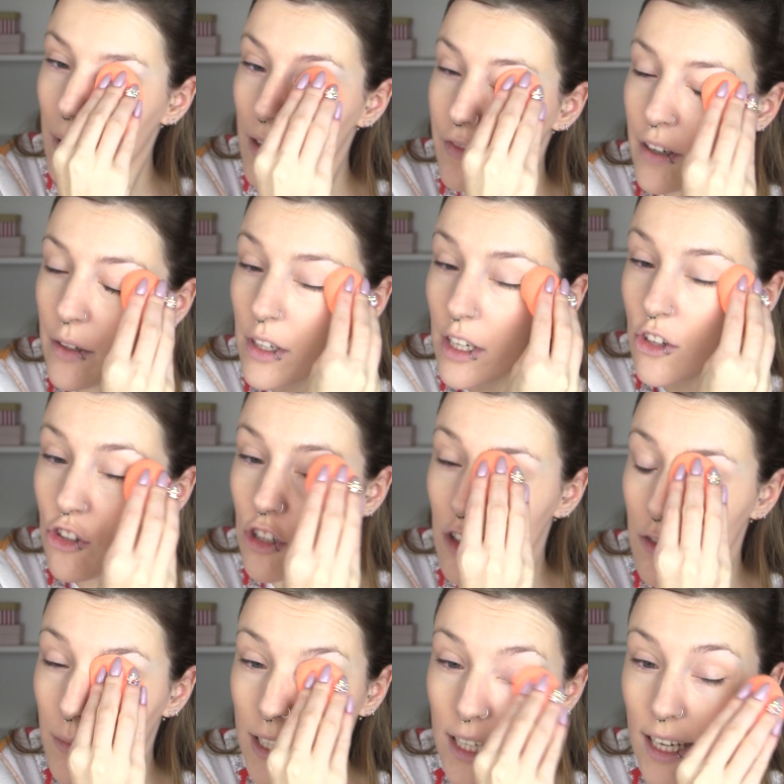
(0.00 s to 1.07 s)
my foundation
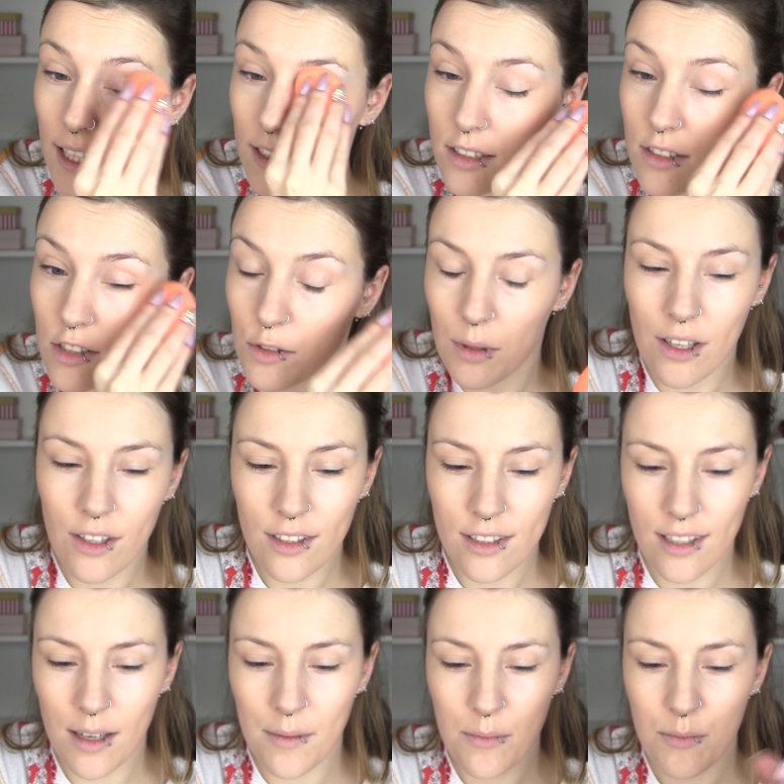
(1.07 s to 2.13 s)
over my eyelids as well
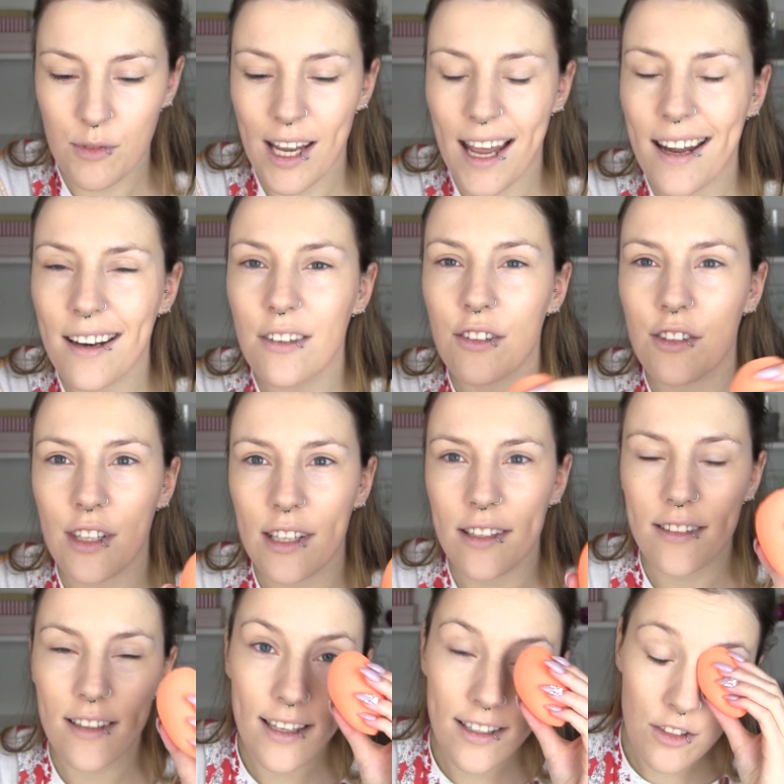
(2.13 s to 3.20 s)
because I tend
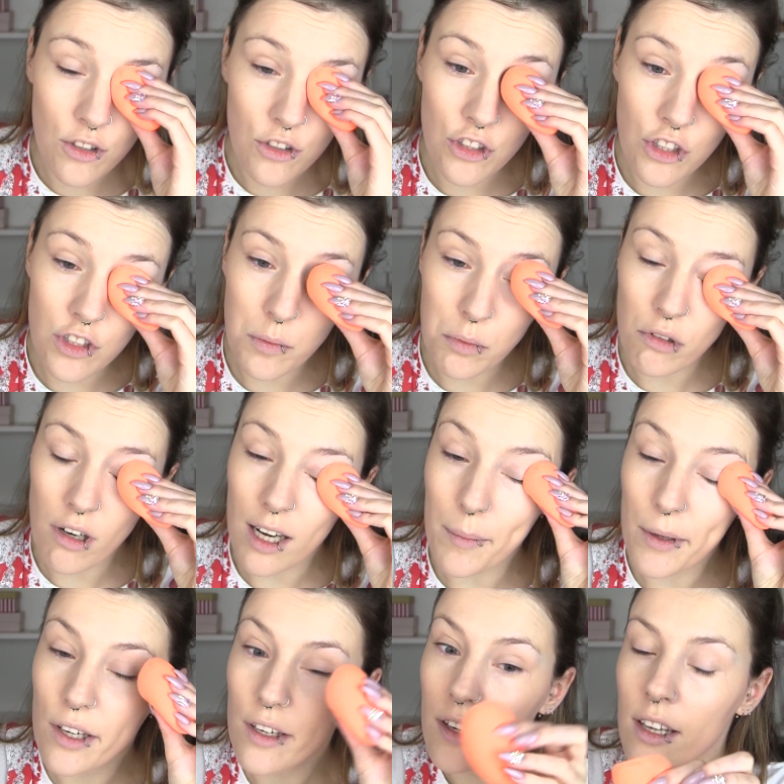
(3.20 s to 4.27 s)
these days not to use a
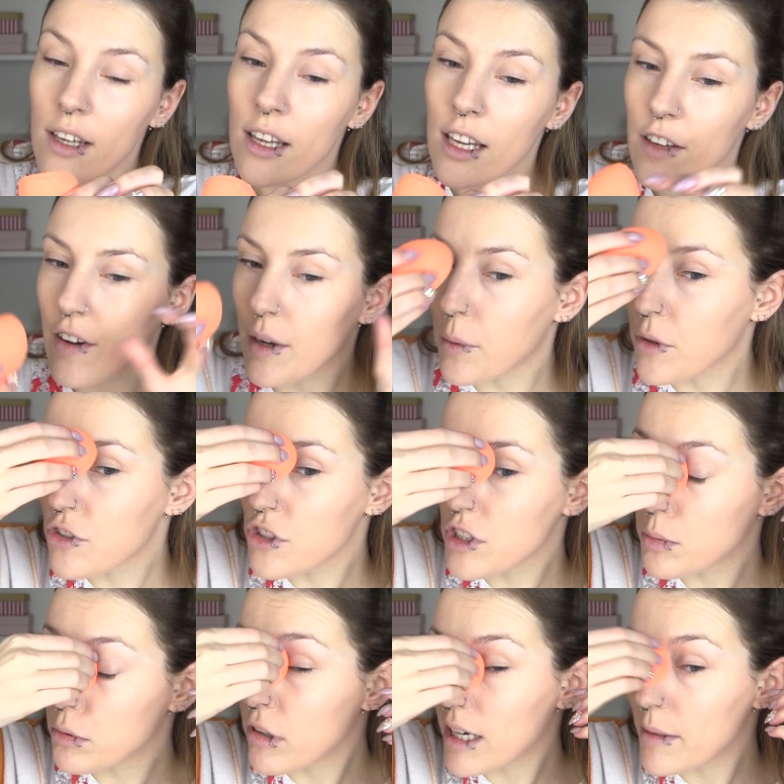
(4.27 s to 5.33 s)
primer. If I was to use
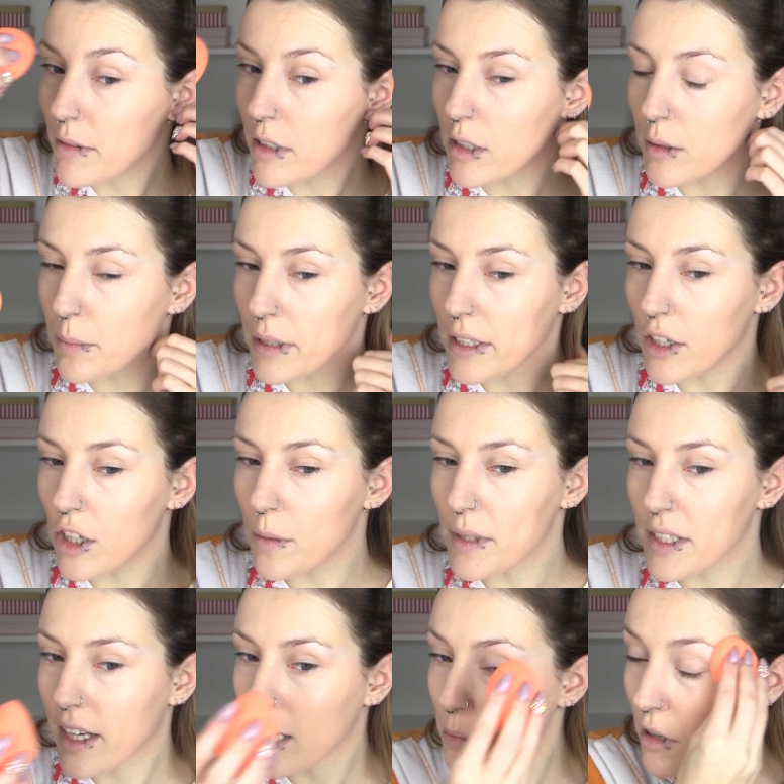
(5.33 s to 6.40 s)
a primer, it would be Urban
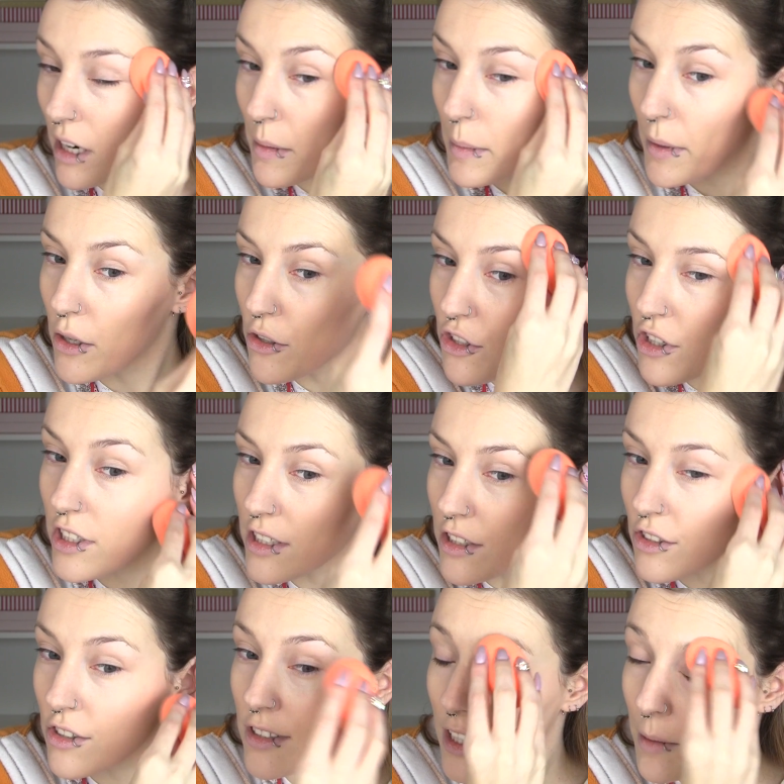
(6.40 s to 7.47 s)
Decay Primer Potion because
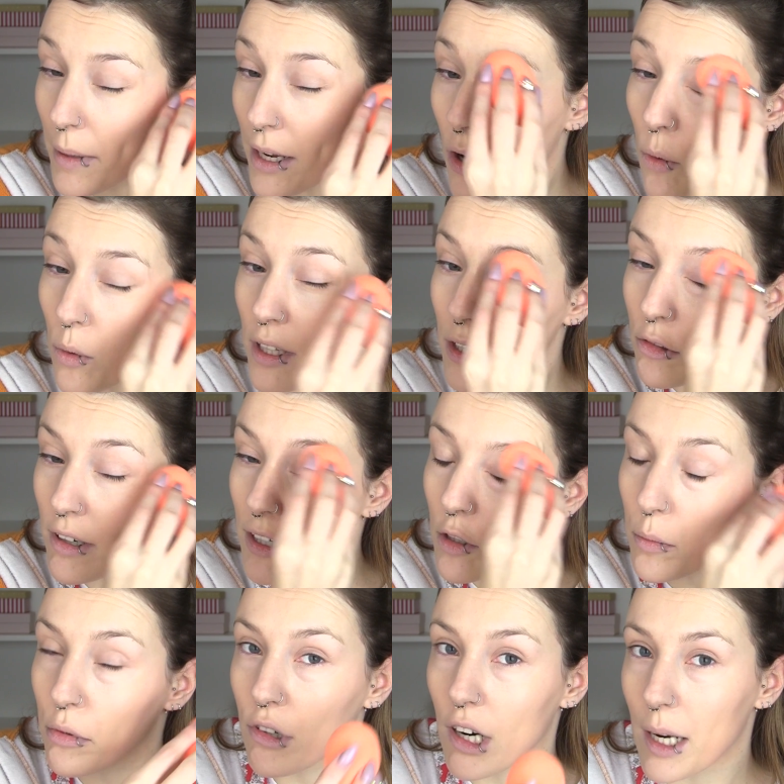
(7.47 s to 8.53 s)
it's just like my holy
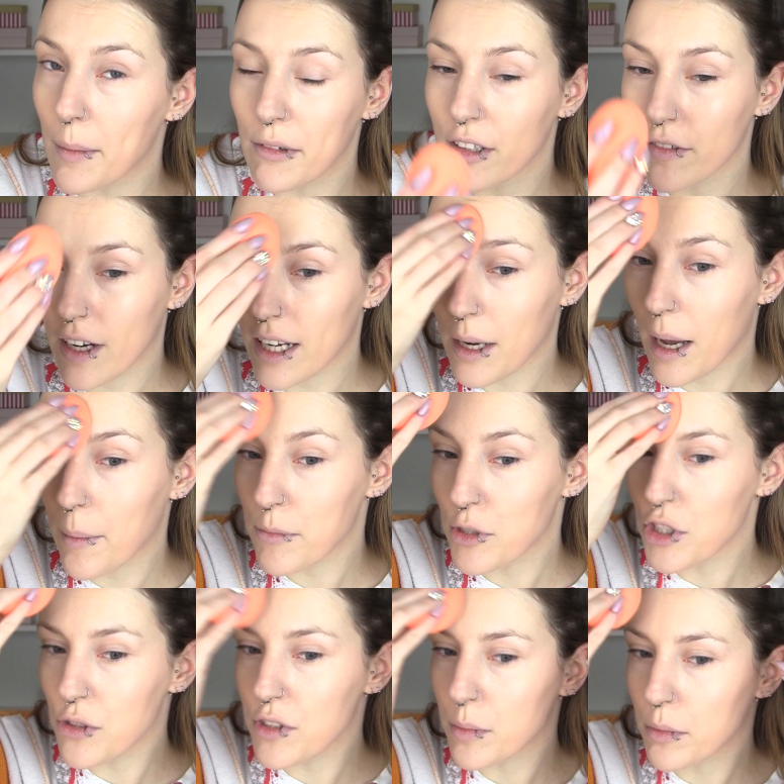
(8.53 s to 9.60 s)
grail primer if I am
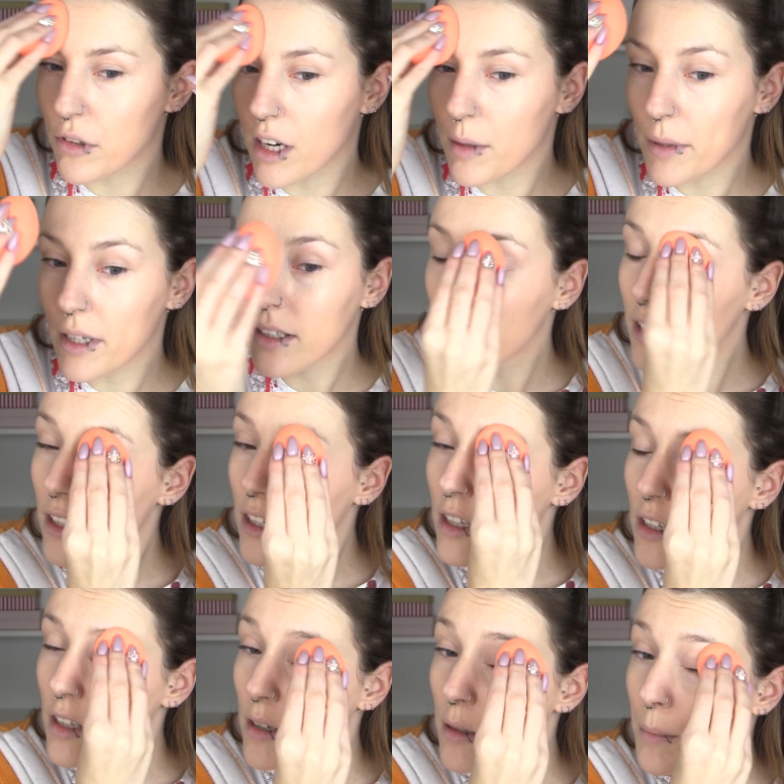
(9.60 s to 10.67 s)
to use a primer.
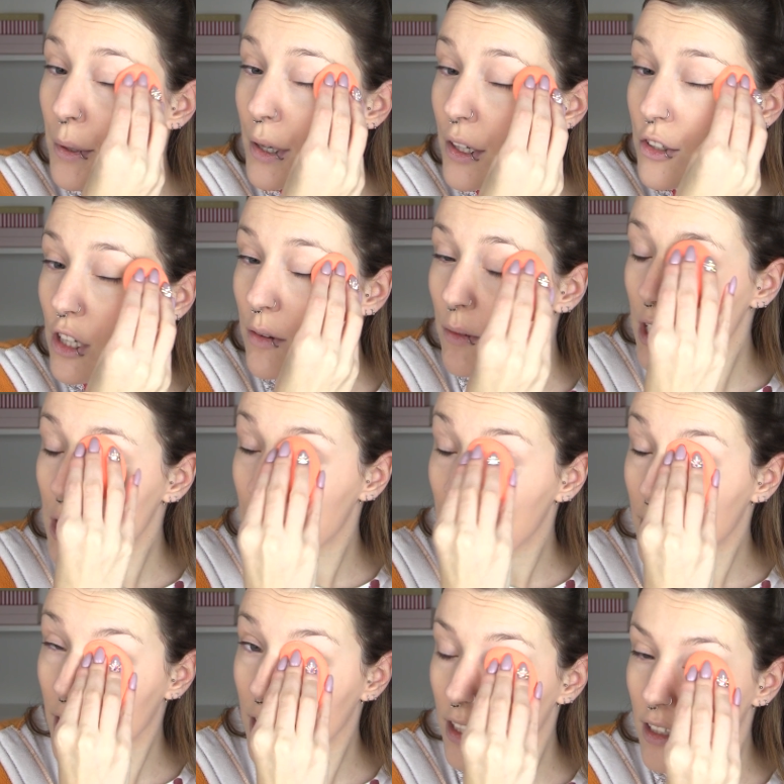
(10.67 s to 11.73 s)
But generally
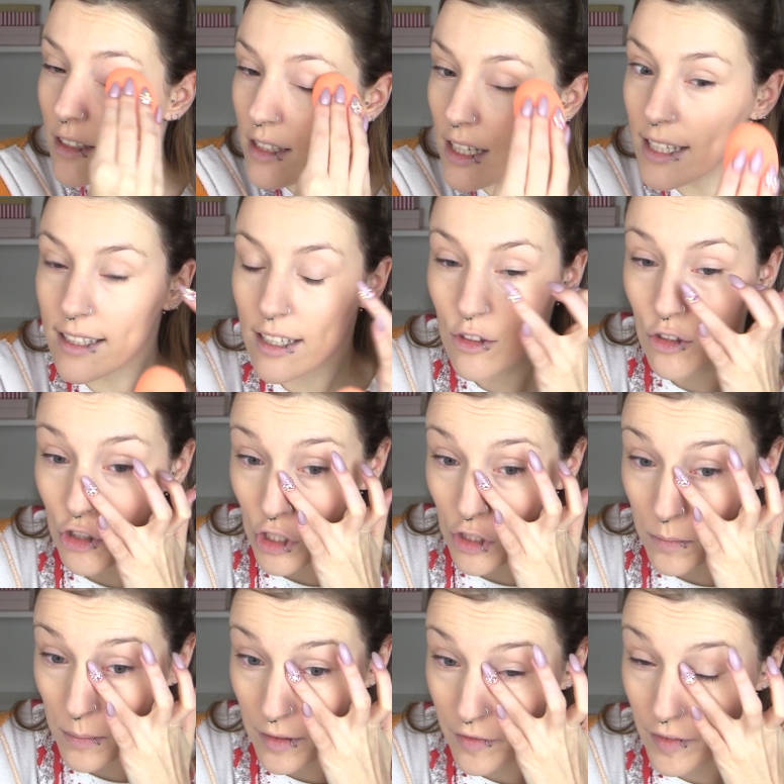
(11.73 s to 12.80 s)
speaking these days I just
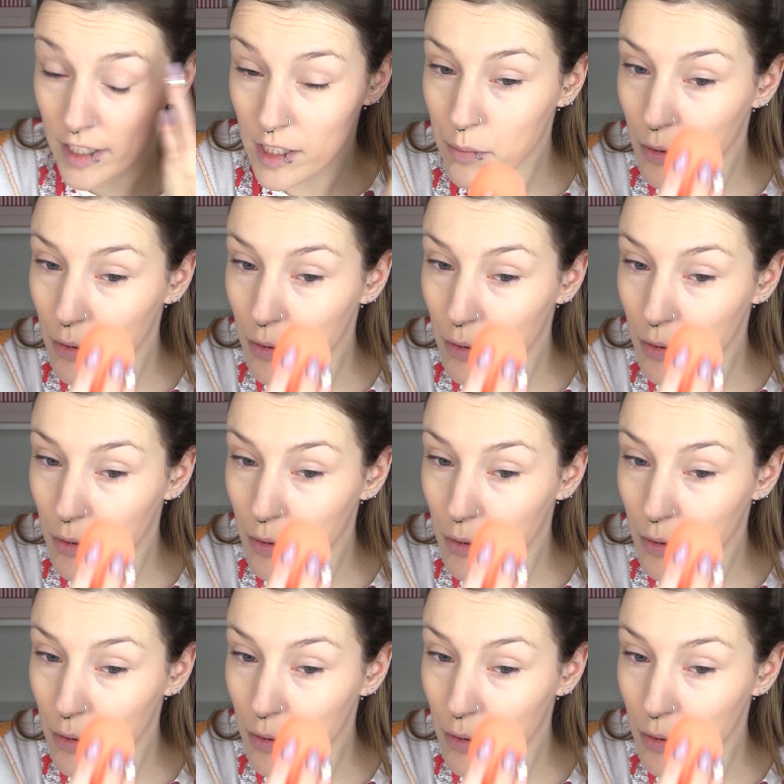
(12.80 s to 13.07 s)
use my face